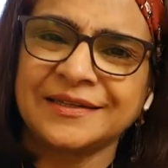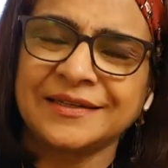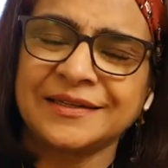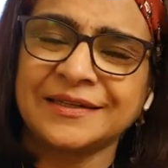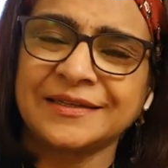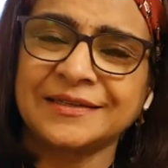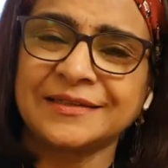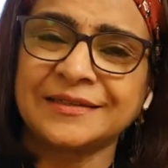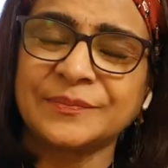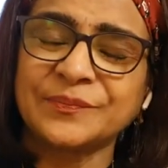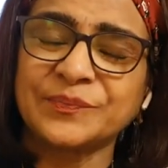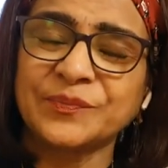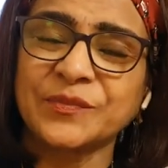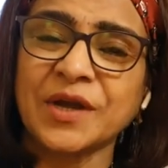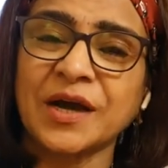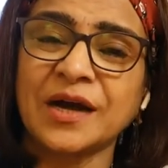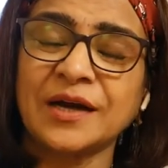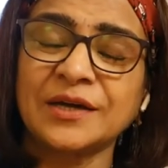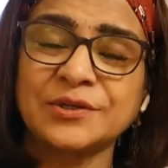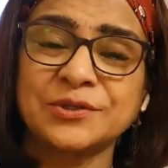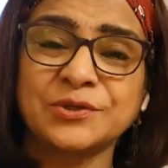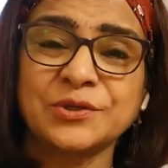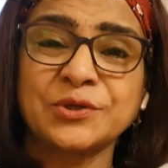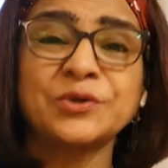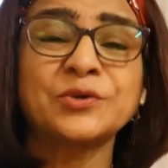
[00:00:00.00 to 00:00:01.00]
Do
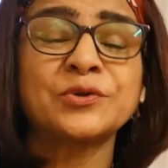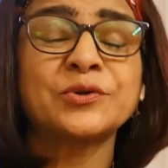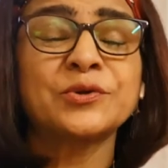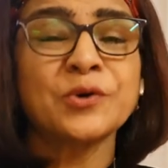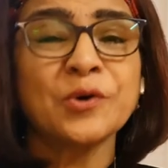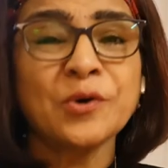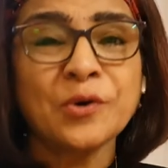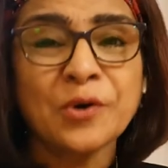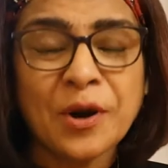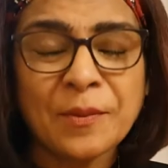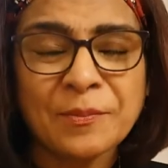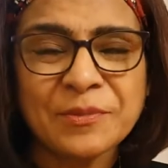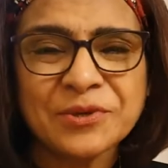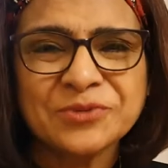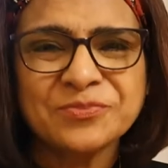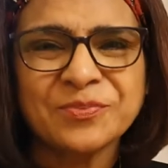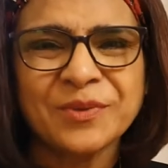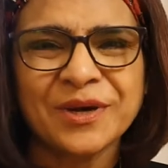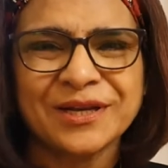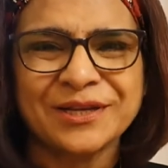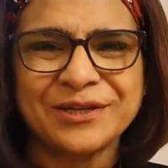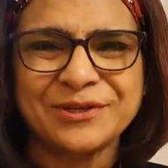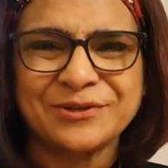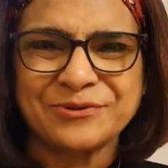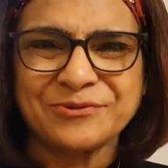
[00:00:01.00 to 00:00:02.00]
you know how much
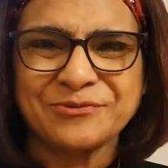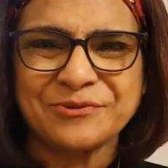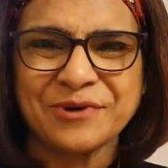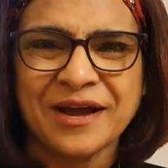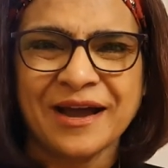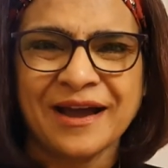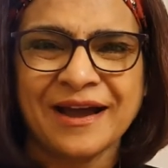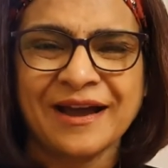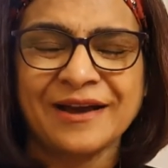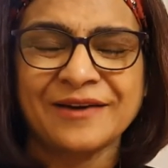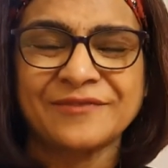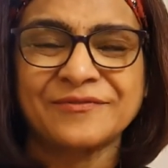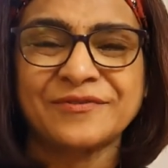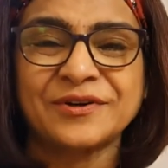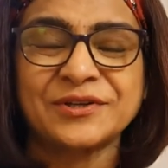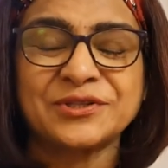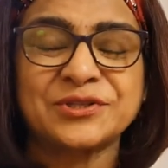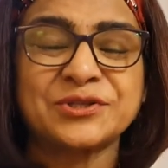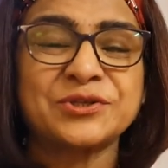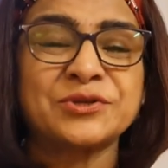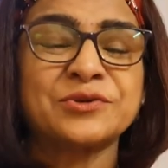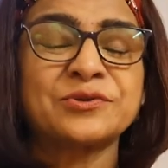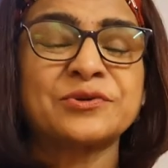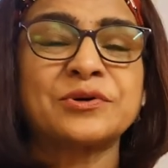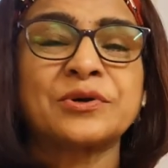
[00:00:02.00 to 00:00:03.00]
money you have?
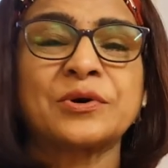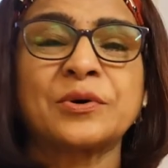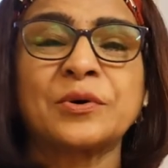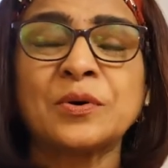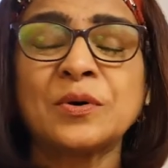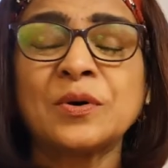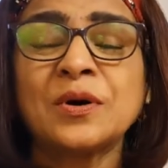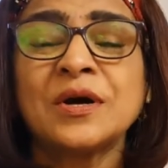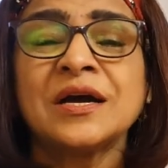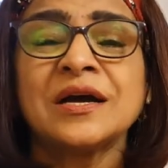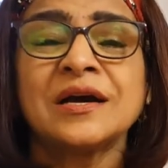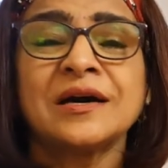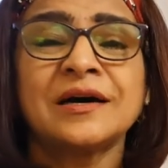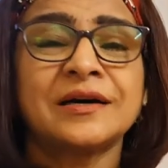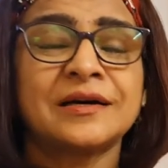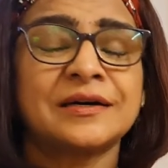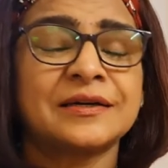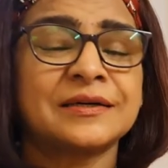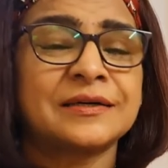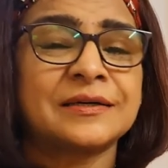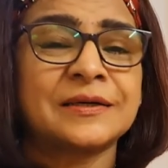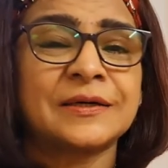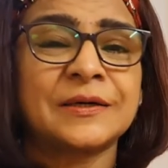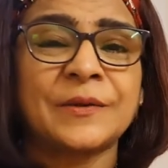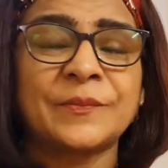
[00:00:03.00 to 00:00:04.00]
Do you know
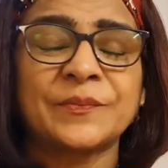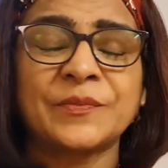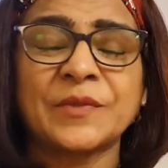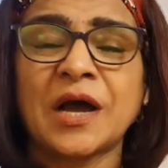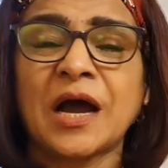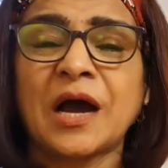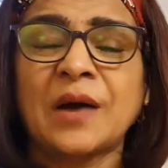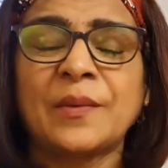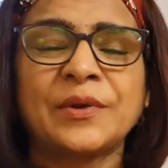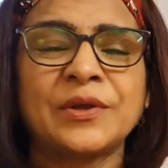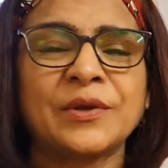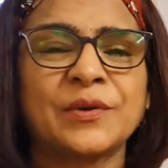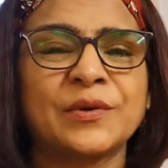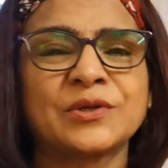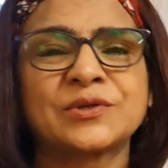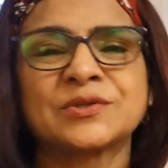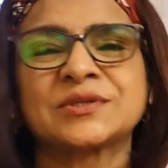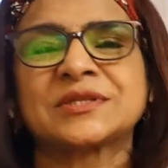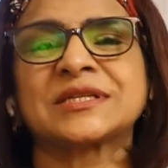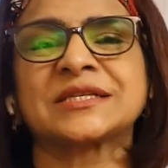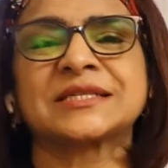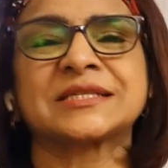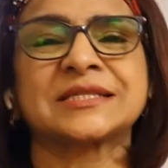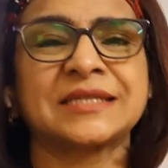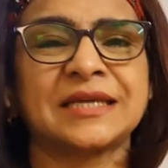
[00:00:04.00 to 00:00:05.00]
how are you going to
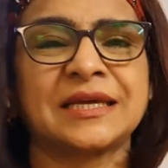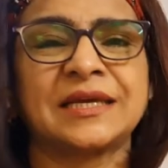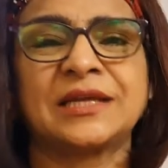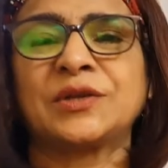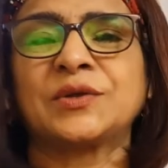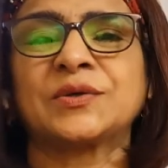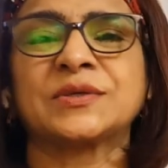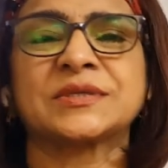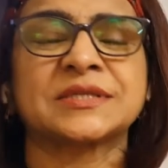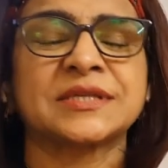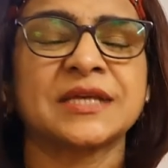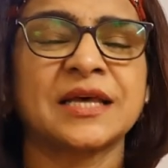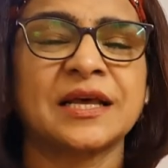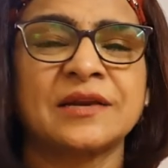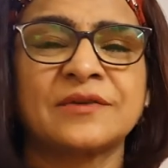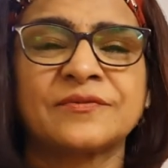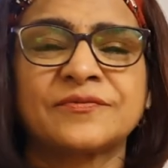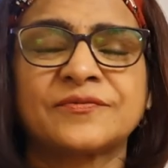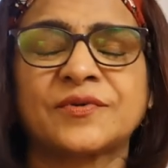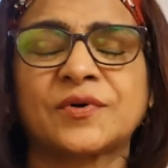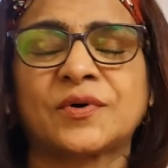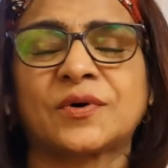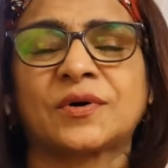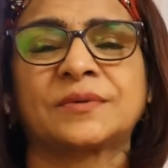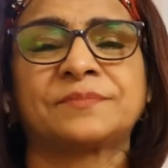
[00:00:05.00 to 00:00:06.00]
sustain yourself
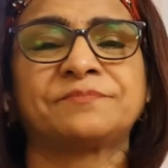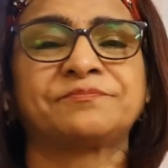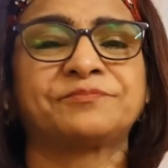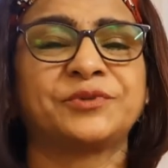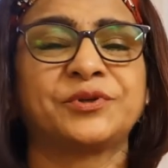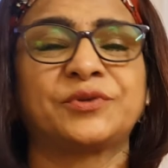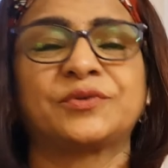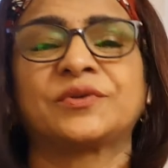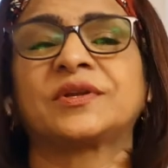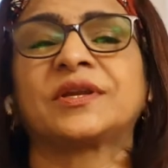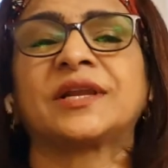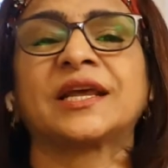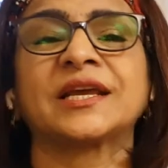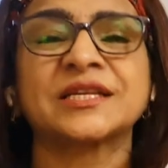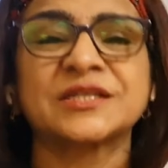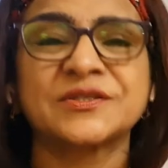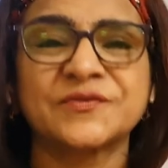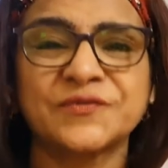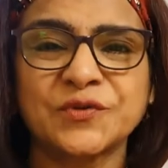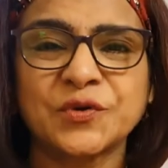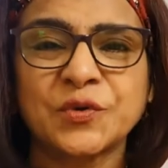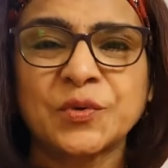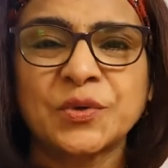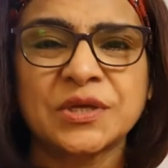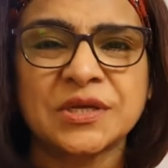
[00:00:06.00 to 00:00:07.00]
for, the next
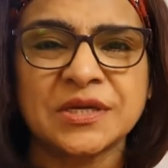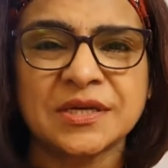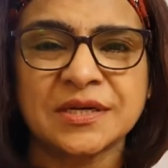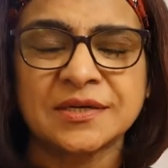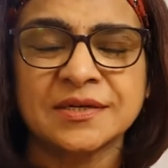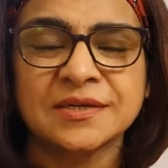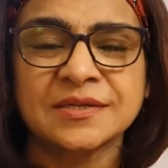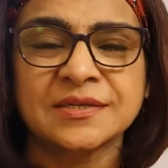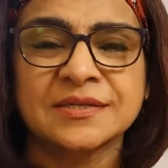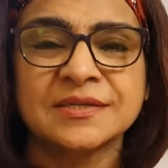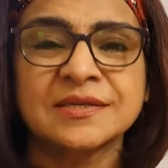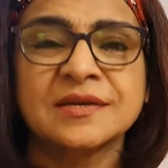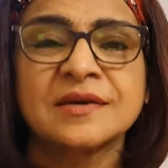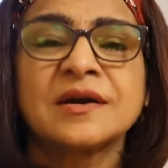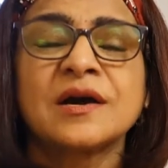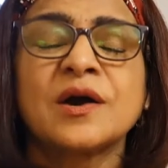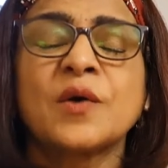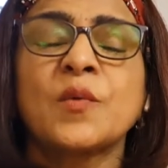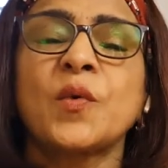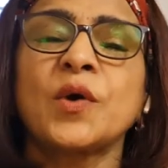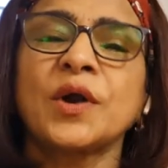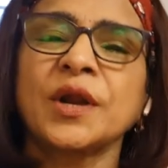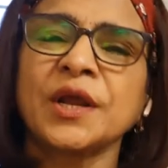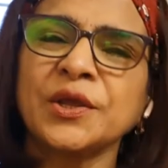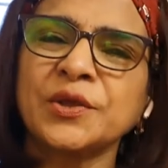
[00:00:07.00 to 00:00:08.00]
few years?
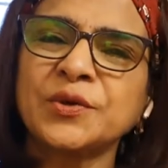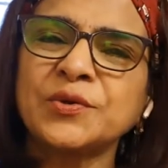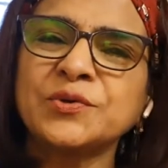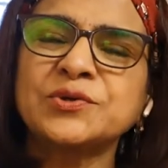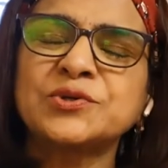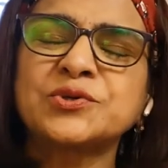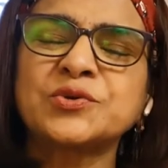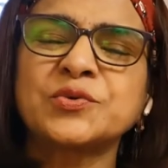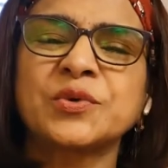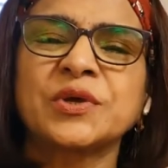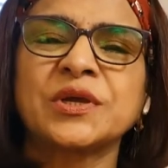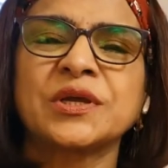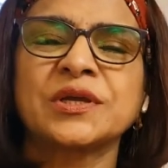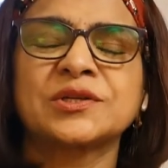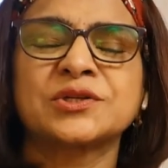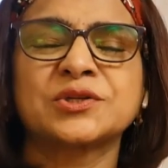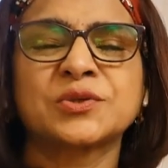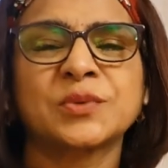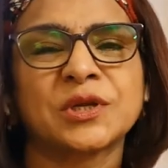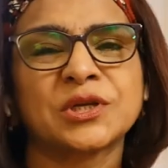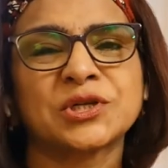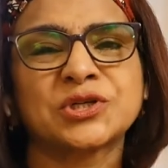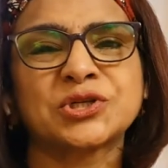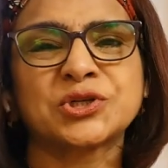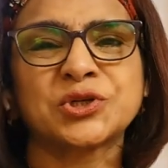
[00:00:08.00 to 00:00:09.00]
What are you doing to
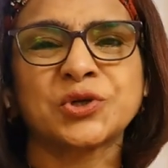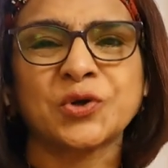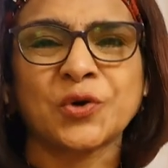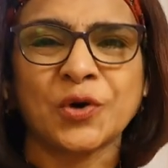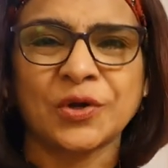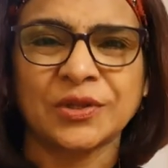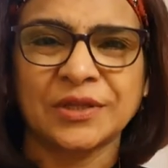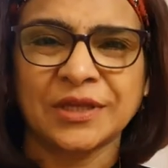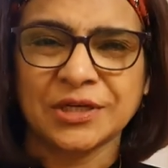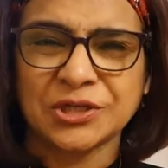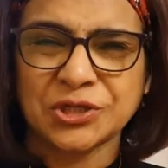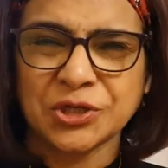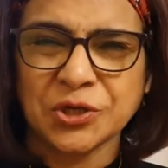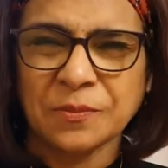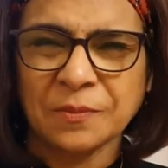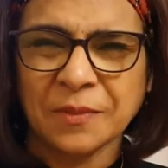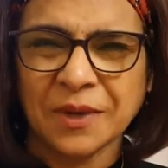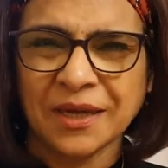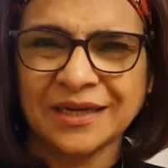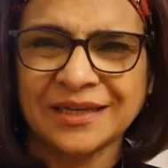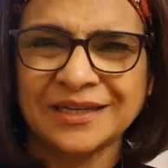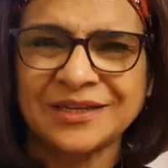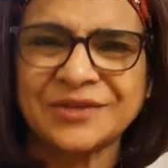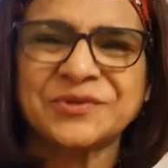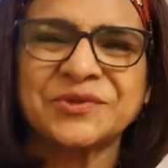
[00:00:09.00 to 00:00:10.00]
ensure that your
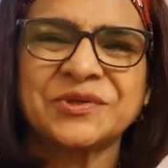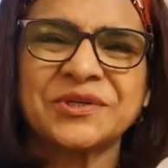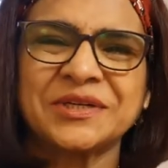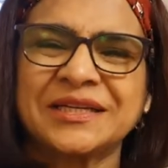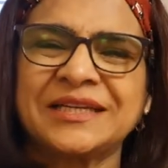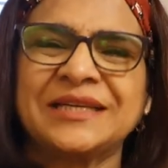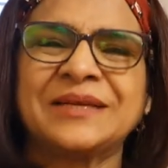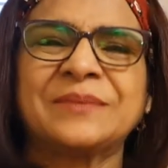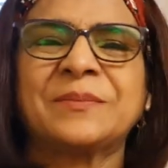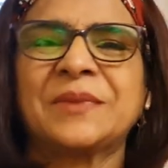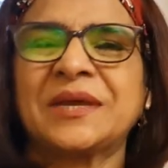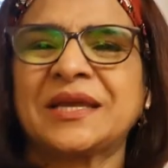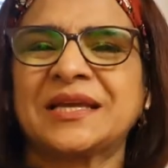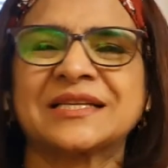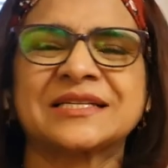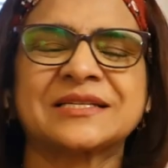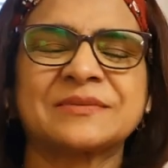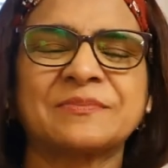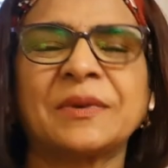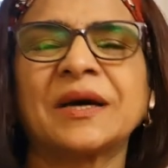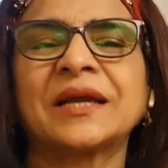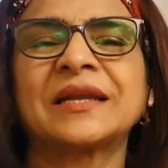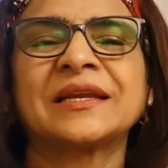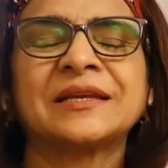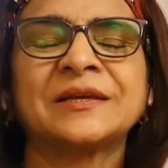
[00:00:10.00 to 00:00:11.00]
money really makes
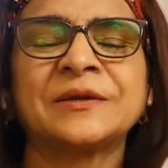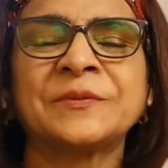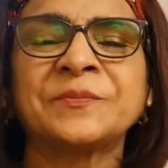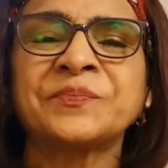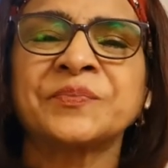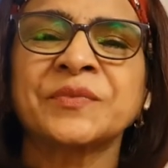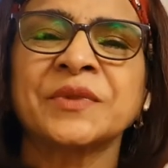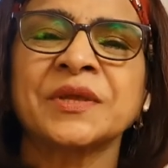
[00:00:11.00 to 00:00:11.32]
money?